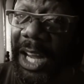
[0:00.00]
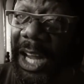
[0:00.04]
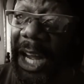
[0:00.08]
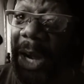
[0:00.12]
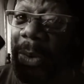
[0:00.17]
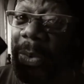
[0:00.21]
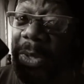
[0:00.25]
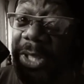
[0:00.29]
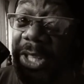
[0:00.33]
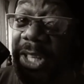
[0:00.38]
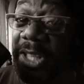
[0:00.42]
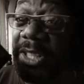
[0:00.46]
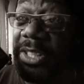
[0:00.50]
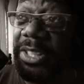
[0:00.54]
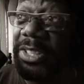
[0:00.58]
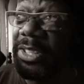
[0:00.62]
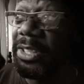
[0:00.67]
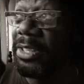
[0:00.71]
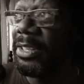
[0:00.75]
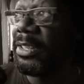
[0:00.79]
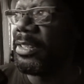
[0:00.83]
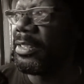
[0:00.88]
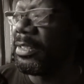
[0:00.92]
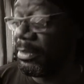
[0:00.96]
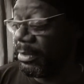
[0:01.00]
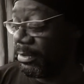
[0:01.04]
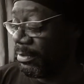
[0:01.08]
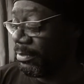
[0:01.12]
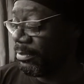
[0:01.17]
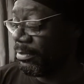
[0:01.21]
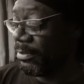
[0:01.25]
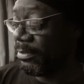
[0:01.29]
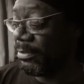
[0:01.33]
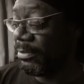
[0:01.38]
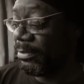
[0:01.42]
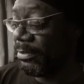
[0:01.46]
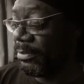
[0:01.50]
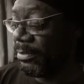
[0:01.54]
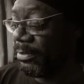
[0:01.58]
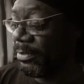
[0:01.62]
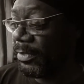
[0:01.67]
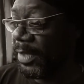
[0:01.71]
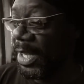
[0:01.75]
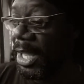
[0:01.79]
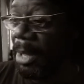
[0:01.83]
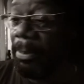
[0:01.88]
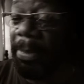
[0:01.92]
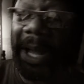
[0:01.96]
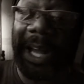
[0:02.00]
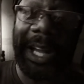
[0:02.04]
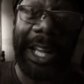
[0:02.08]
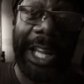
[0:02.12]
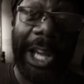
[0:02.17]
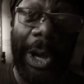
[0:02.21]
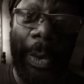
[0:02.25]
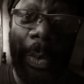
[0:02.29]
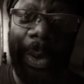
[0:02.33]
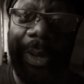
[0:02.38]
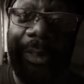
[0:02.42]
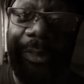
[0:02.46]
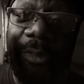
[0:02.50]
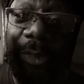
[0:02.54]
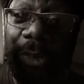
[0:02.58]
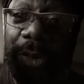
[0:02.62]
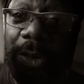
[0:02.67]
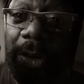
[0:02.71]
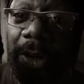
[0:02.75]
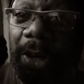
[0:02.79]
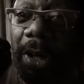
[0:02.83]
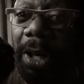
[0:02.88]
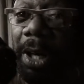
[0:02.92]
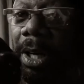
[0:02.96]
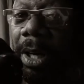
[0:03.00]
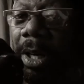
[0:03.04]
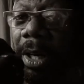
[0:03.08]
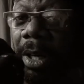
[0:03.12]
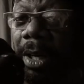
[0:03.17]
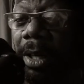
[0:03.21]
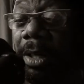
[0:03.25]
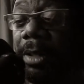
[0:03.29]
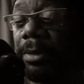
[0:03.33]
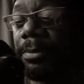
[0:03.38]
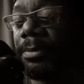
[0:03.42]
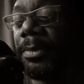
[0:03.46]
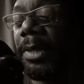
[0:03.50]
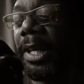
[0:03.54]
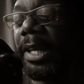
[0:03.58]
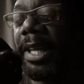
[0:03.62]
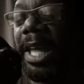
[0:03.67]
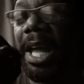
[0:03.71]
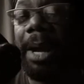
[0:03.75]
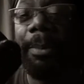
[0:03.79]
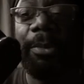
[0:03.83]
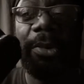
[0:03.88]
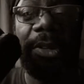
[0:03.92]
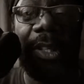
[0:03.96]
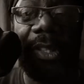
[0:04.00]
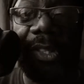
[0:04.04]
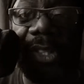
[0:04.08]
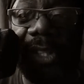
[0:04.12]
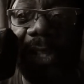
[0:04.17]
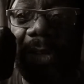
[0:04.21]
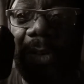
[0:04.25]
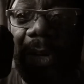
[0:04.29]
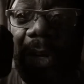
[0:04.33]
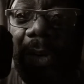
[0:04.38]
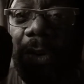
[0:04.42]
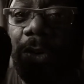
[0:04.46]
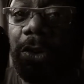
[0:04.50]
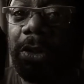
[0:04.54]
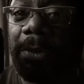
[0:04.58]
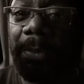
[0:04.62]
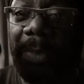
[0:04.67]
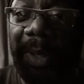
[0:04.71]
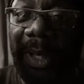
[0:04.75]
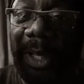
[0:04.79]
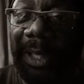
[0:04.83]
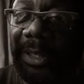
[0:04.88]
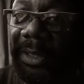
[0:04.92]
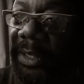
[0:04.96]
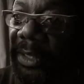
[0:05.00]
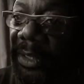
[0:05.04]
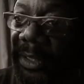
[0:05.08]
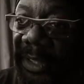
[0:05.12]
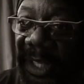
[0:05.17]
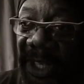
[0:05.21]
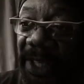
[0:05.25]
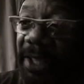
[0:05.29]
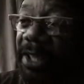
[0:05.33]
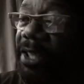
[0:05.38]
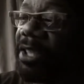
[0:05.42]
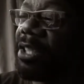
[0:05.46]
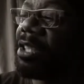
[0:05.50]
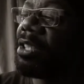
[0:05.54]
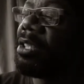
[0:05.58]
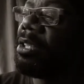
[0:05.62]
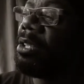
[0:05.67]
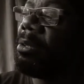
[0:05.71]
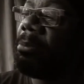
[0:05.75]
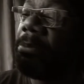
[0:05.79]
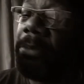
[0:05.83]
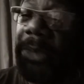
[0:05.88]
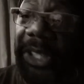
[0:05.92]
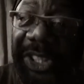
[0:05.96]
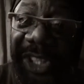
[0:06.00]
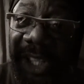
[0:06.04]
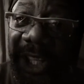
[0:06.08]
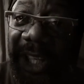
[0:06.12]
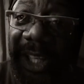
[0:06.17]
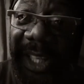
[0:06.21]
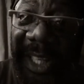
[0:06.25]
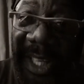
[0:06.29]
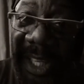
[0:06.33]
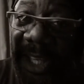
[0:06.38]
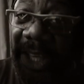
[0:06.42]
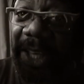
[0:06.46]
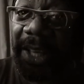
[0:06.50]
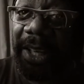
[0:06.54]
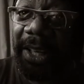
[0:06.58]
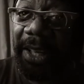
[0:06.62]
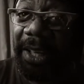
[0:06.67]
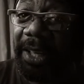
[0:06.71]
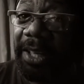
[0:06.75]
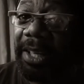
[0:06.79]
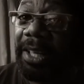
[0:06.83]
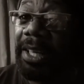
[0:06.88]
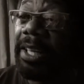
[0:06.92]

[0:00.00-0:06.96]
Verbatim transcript: I was concerned about going for a camera that's so old, but this machine here